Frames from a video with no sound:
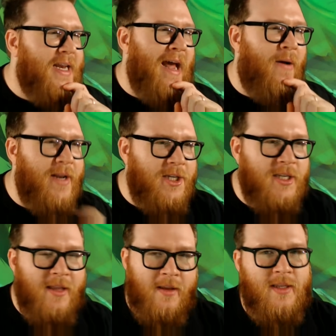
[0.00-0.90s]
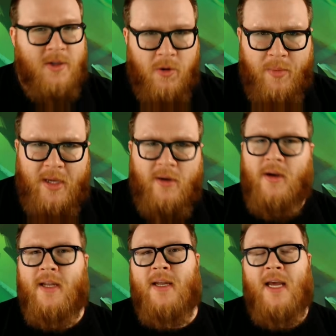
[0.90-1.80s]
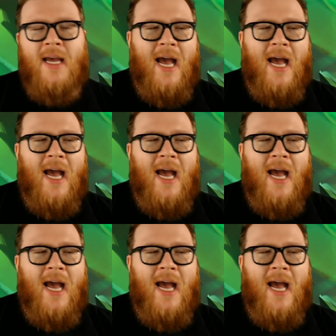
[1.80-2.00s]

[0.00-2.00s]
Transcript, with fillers: Now, initially, I thought this card would be good.